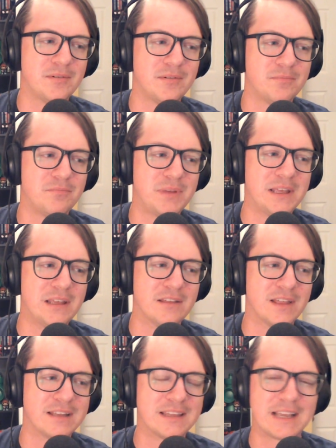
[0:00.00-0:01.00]
be
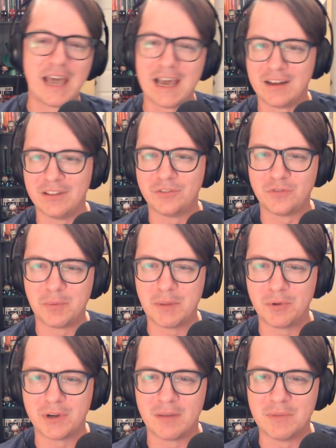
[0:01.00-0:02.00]
like the catalyst for
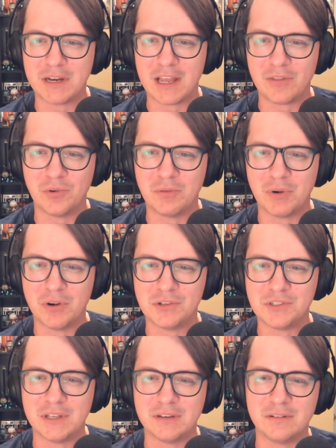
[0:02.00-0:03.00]
people to come together in
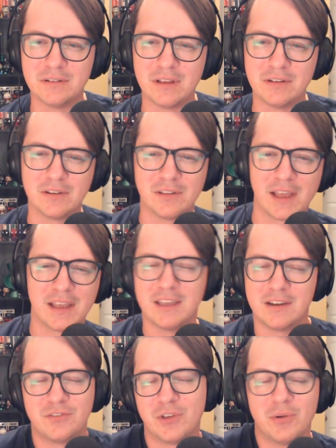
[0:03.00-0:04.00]
person and like
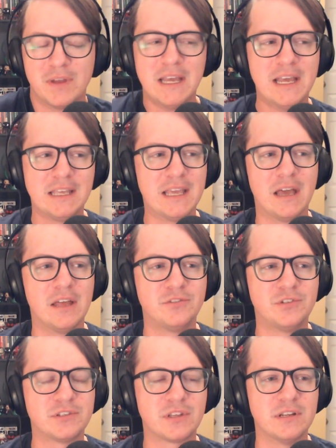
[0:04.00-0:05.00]
so yeah, it's
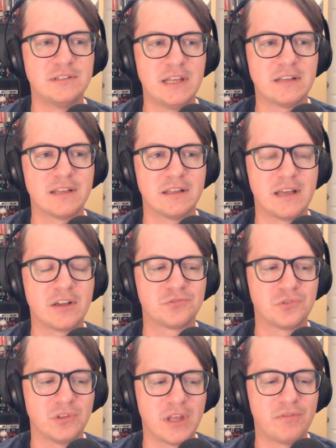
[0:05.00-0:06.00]
just going to take that
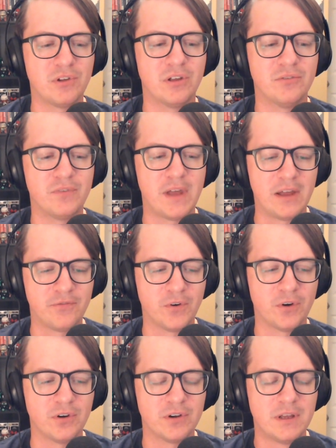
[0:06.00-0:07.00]
extra level of
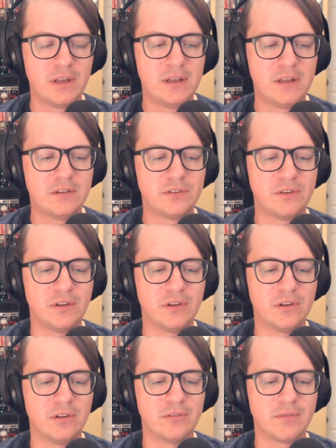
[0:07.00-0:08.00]
effort
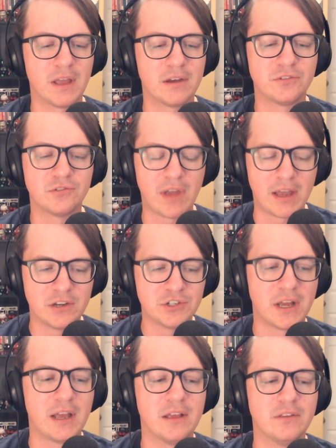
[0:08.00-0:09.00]
to kind of
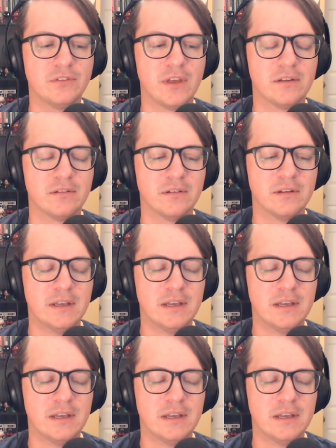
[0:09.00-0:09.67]
strategize and